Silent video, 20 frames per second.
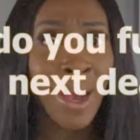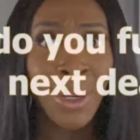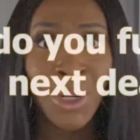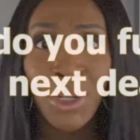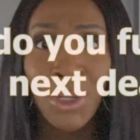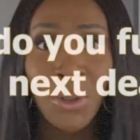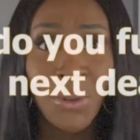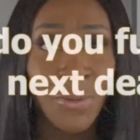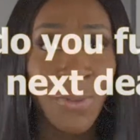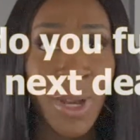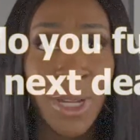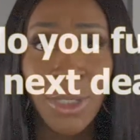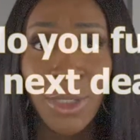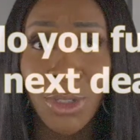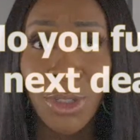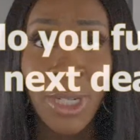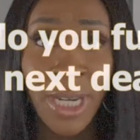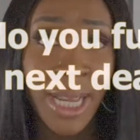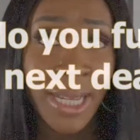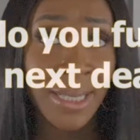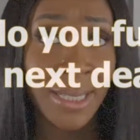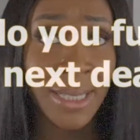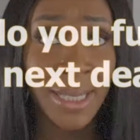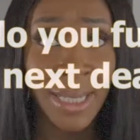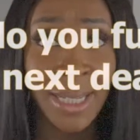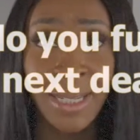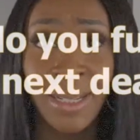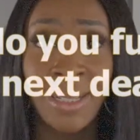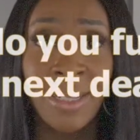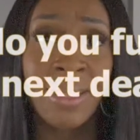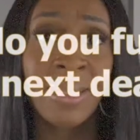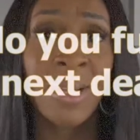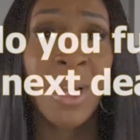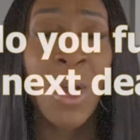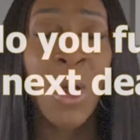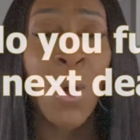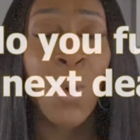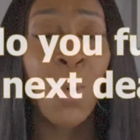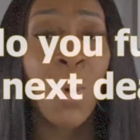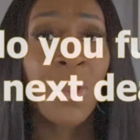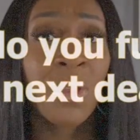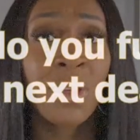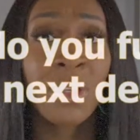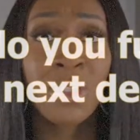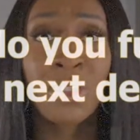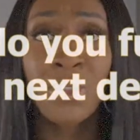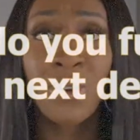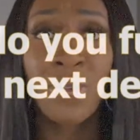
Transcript: do you fund your next deal, whether it's your